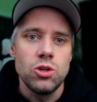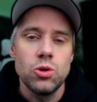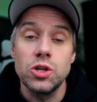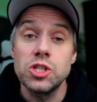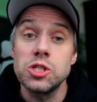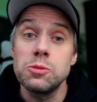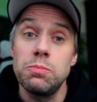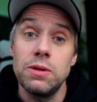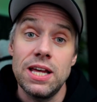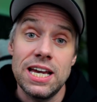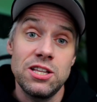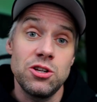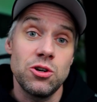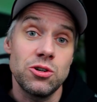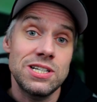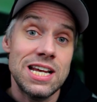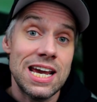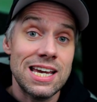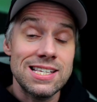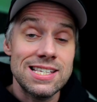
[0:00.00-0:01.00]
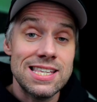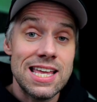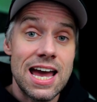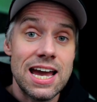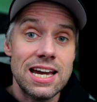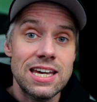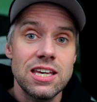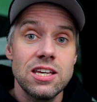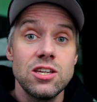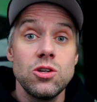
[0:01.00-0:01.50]
You explain your tech
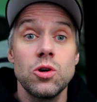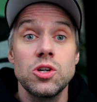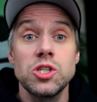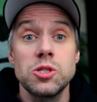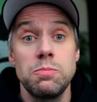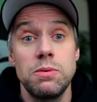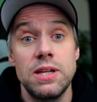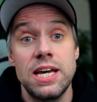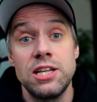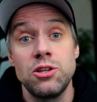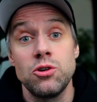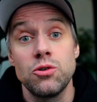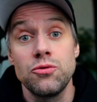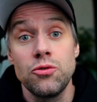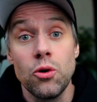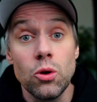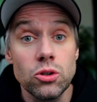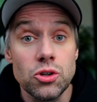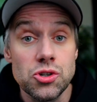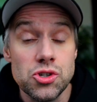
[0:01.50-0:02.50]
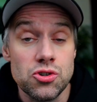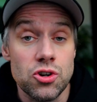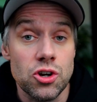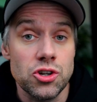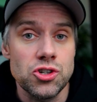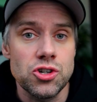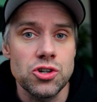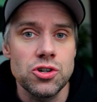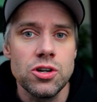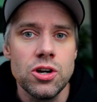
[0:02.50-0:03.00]
stack, you explain your folder
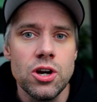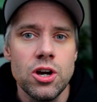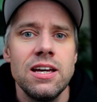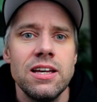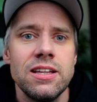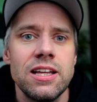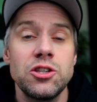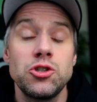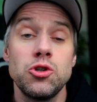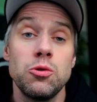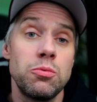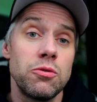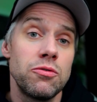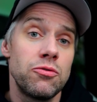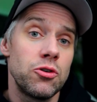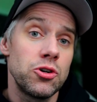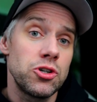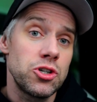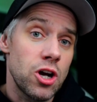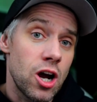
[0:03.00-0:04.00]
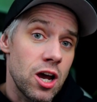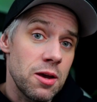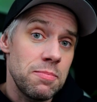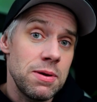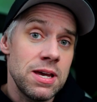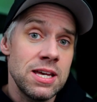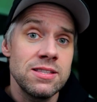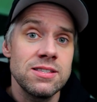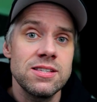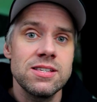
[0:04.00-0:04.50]
structure, that you prefer type
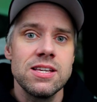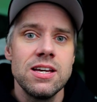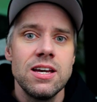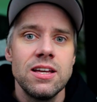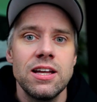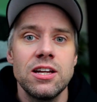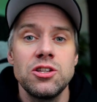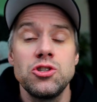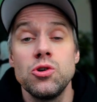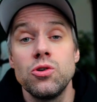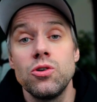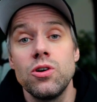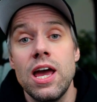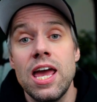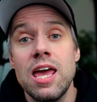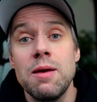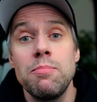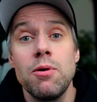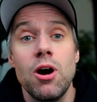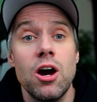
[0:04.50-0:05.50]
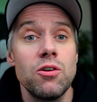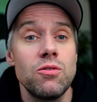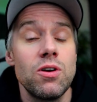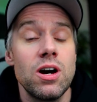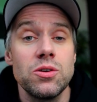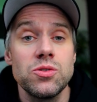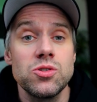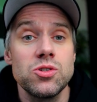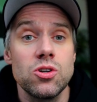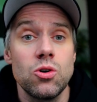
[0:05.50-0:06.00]
hints, that your API
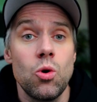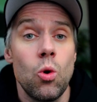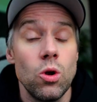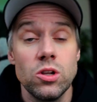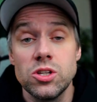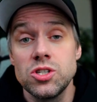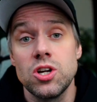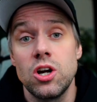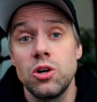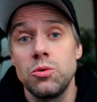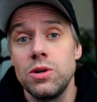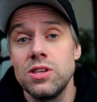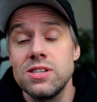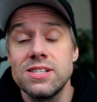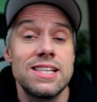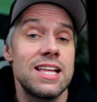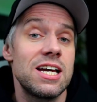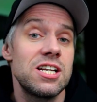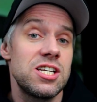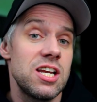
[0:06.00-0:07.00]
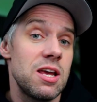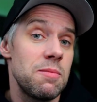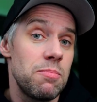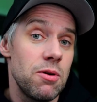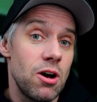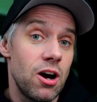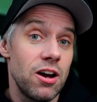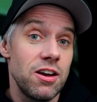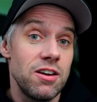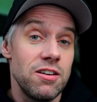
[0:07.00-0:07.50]
routes all start with
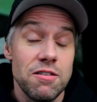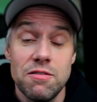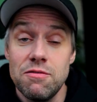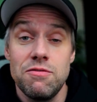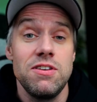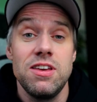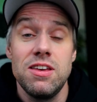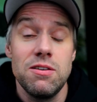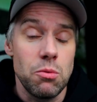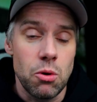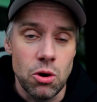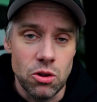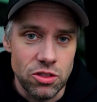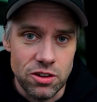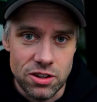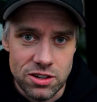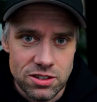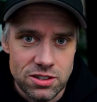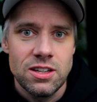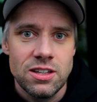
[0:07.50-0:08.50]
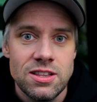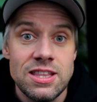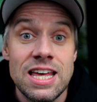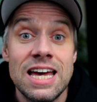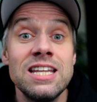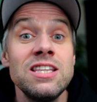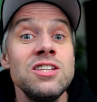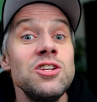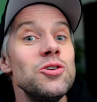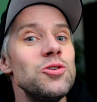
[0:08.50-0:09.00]
/API v1.
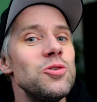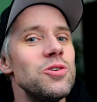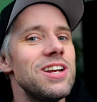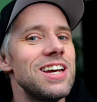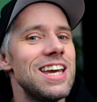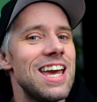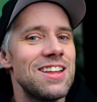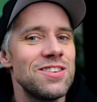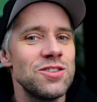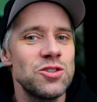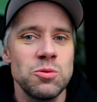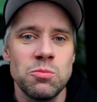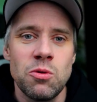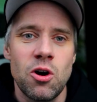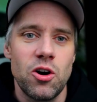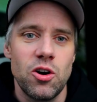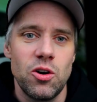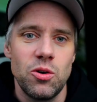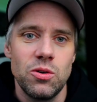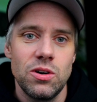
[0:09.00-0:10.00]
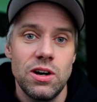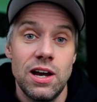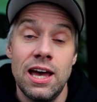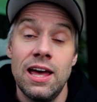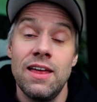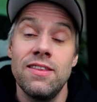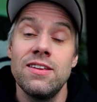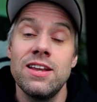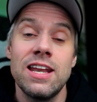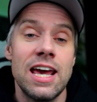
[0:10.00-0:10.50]
Then you do it again tomorrow
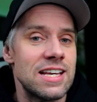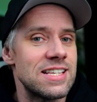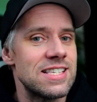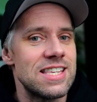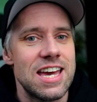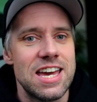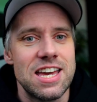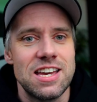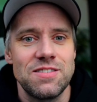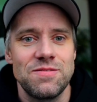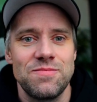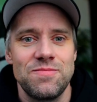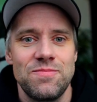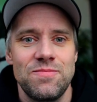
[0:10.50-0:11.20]
and the next day.